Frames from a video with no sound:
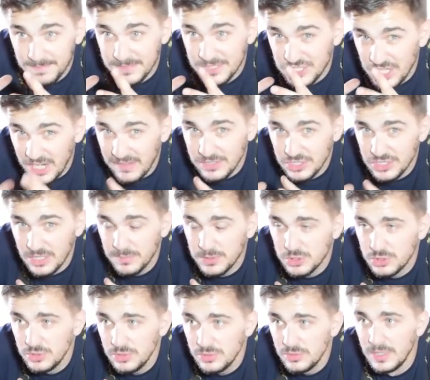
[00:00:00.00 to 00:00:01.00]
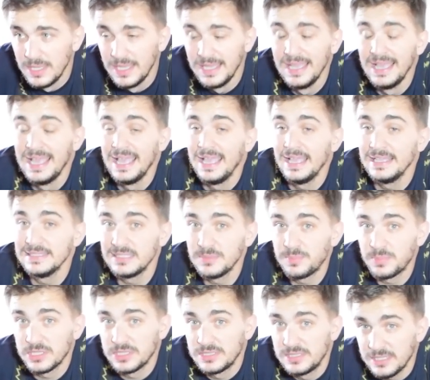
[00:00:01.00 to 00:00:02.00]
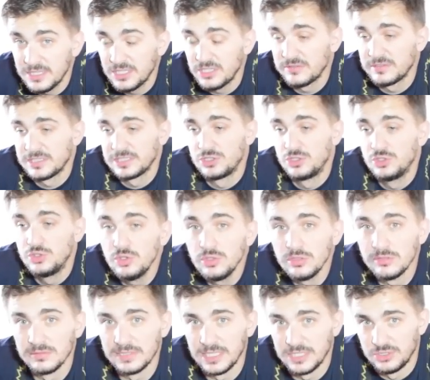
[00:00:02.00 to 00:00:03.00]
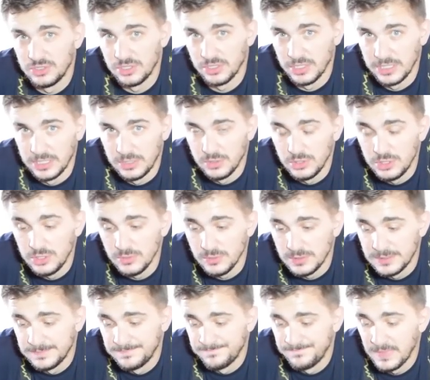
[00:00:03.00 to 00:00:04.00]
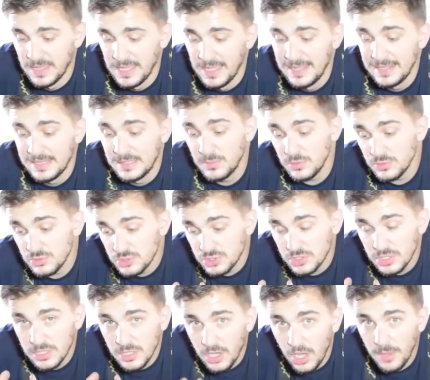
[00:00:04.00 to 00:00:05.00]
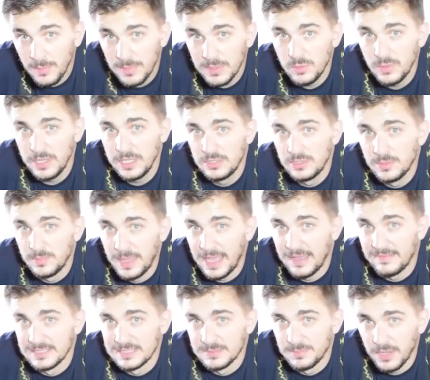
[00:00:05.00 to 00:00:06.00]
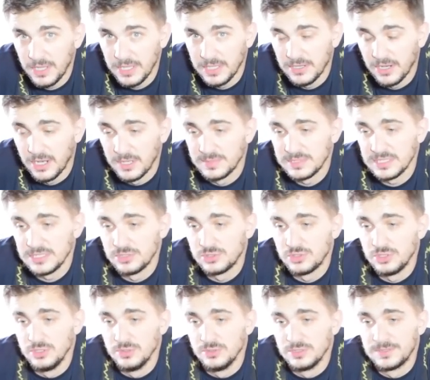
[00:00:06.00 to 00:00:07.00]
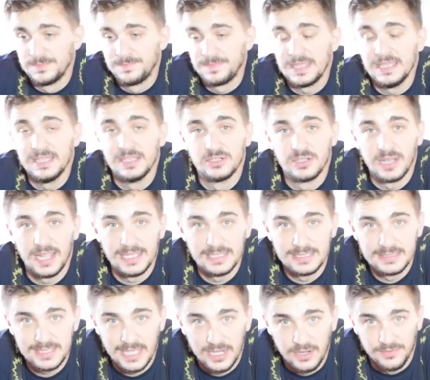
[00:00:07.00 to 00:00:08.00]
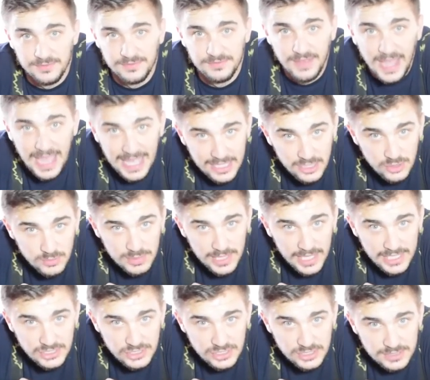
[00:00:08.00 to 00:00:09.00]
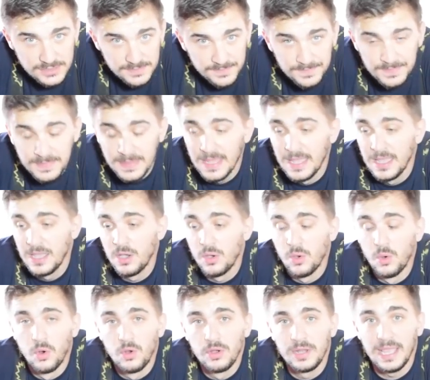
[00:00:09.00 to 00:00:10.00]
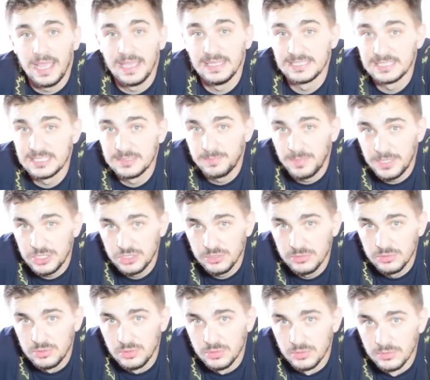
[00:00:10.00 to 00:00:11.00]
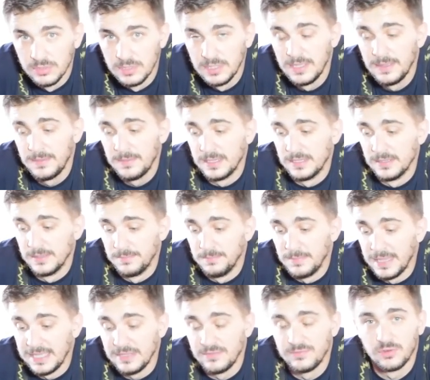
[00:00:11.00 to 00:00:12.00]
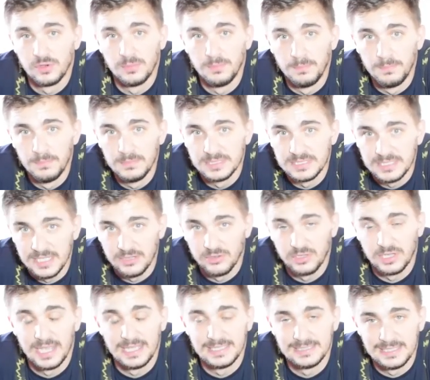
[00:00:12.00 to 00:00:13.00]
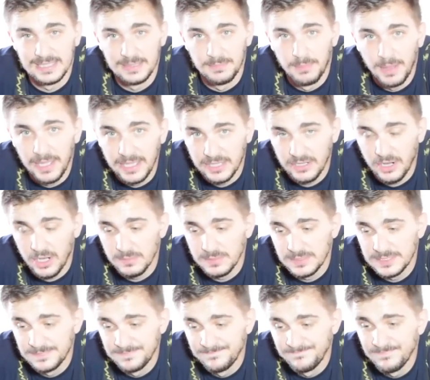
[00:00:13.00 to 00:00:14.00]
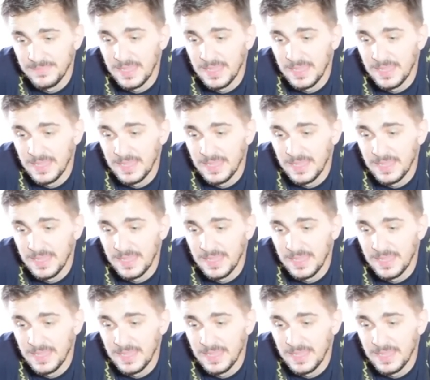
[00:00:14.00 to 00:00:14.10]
Challenge number two is the particular tool that you're going to use. The most common way to balance bicarbs is to use either a set of vacuum gauges or a special tool made for synchronizing bicarbs.